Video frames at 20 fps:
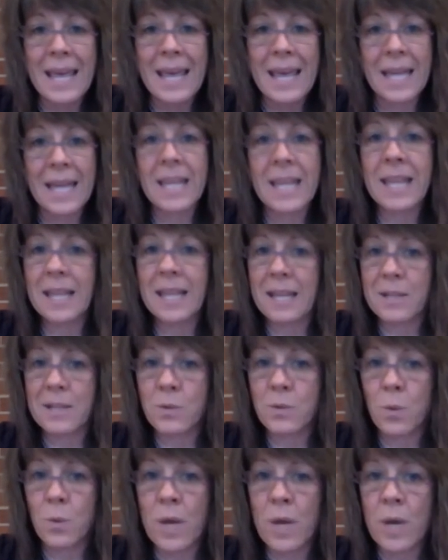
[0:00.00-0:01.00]
Anything
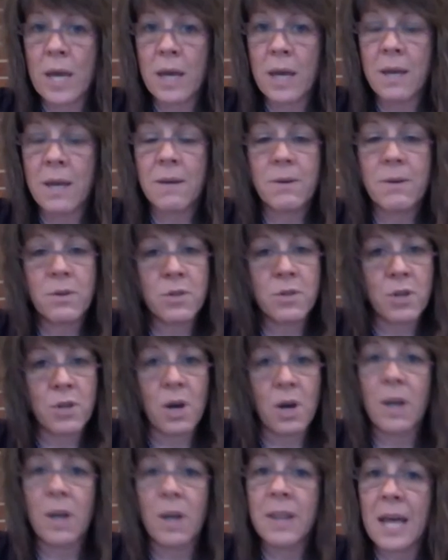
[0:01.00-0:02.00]
that's weak,
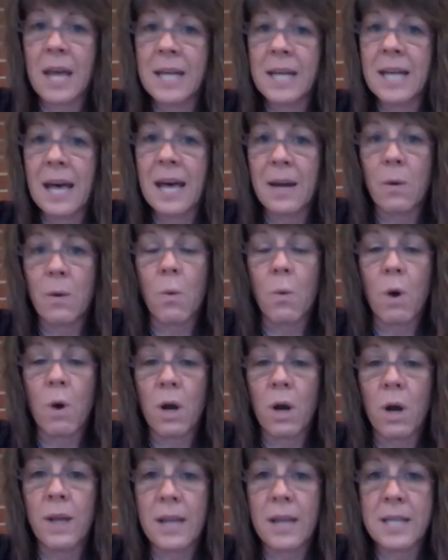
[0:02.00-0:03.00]
chunk that down and
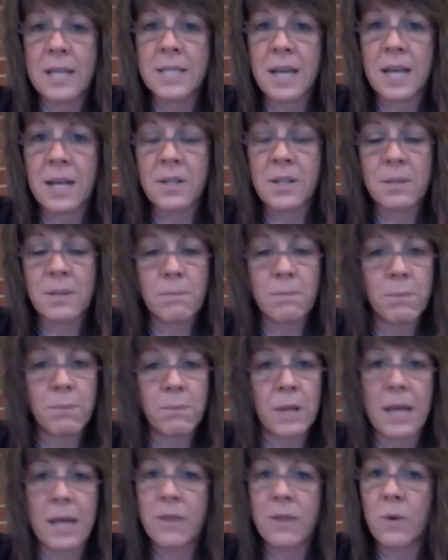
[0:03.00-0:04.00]
work on that section,
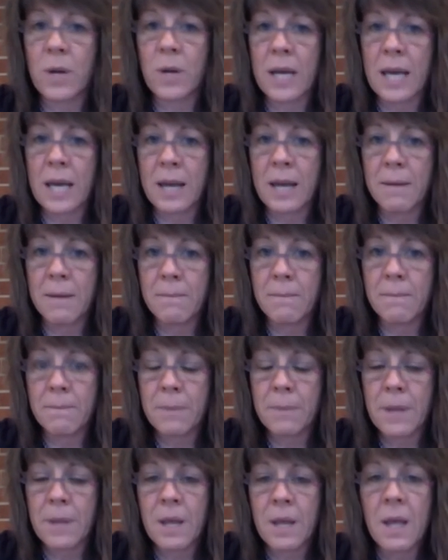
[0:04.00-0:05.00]
play through it again.
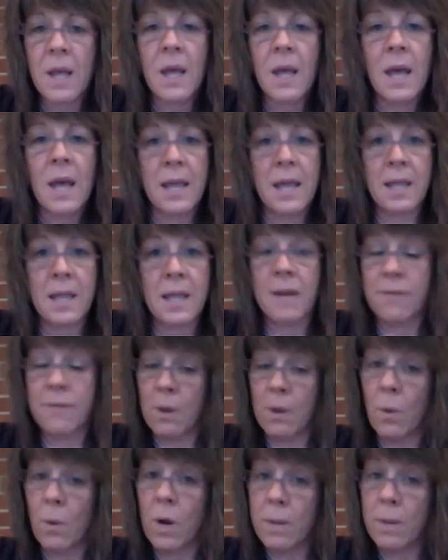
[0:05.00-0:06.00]
And then if
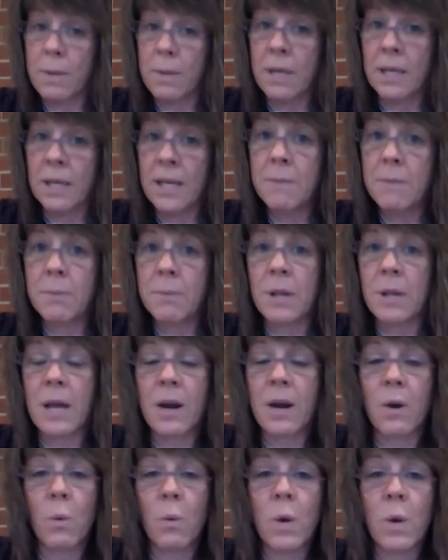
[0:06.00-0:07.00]
they want to be a lead
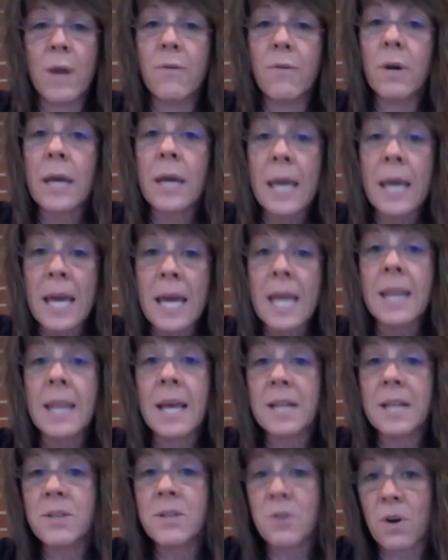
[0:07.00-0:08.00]
player, whatever key
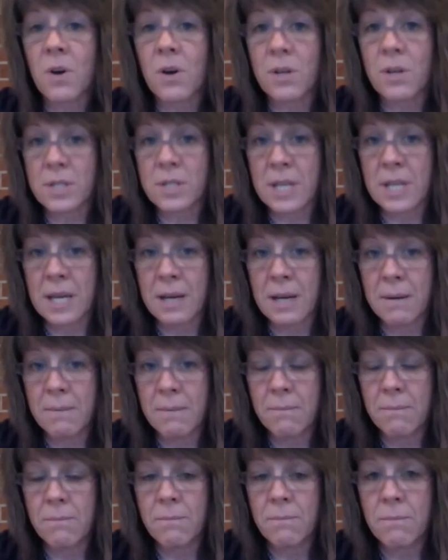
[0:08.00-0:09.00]
that song's
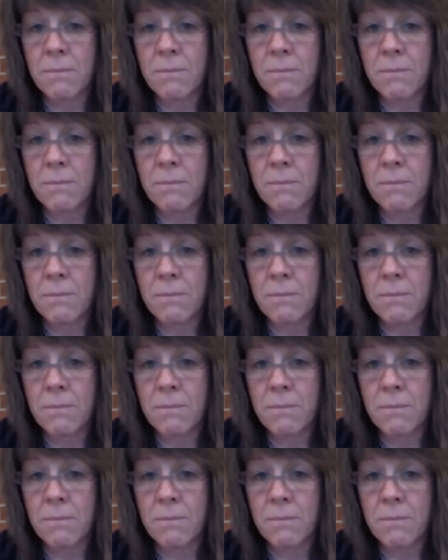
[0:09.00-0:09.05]
in,